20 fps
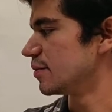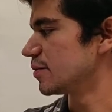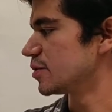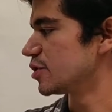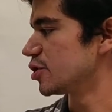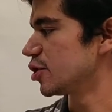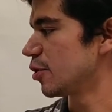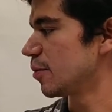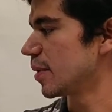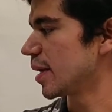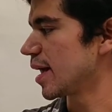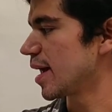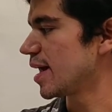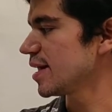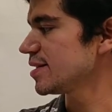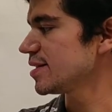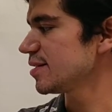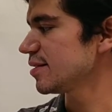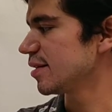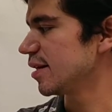some
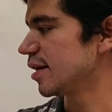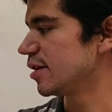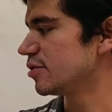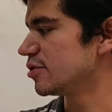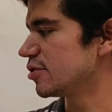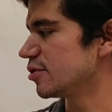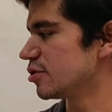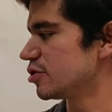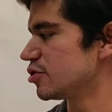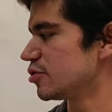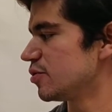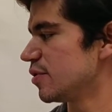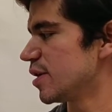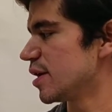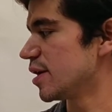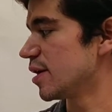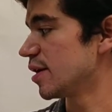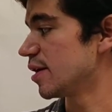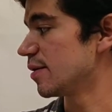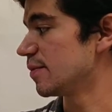gas enters to
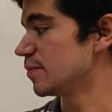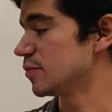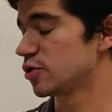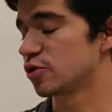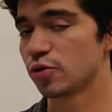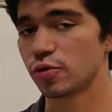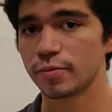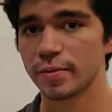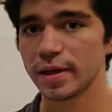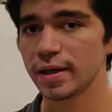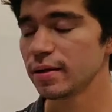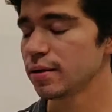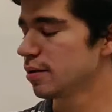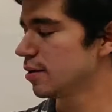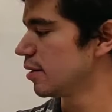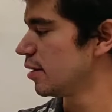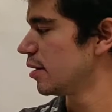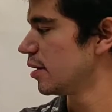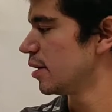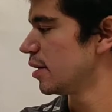the turbine.
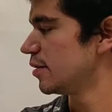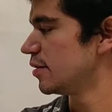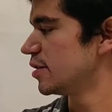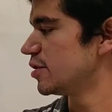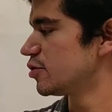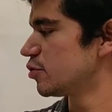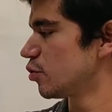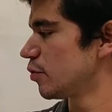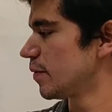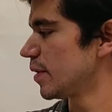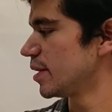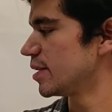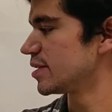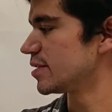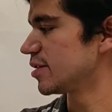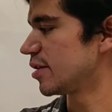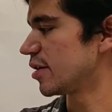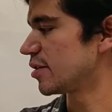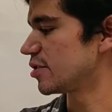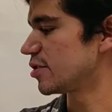This turbine
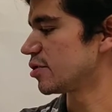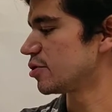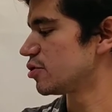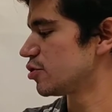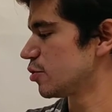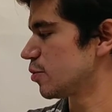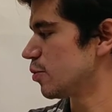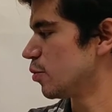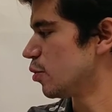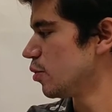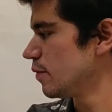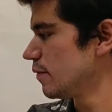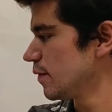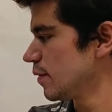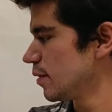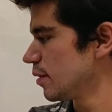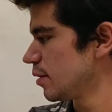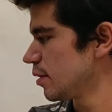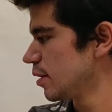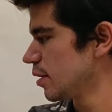starts to move,
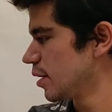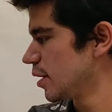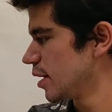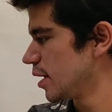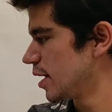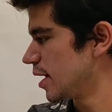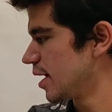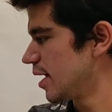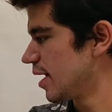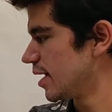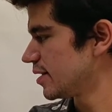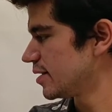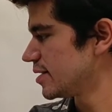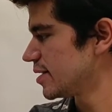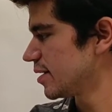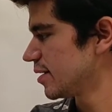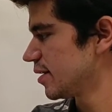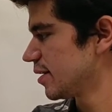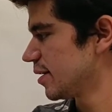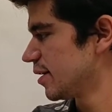and
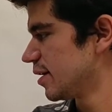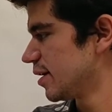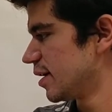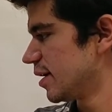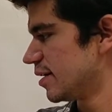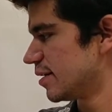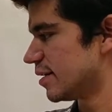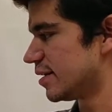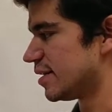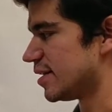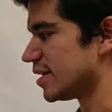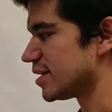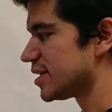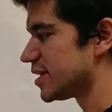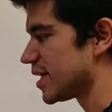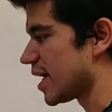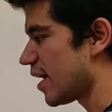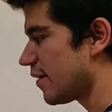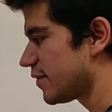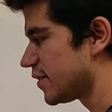the
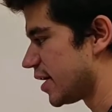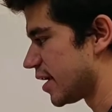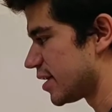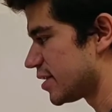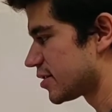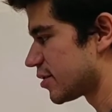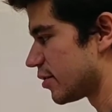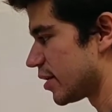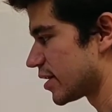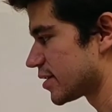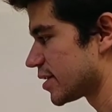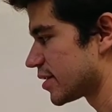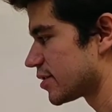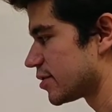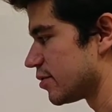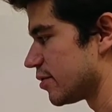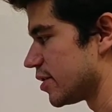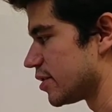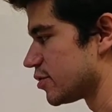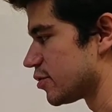shaft that is connected
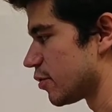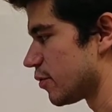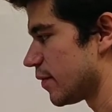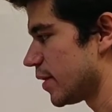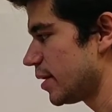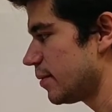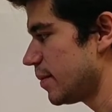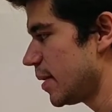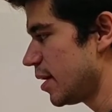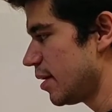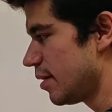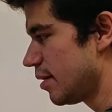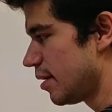to the turbine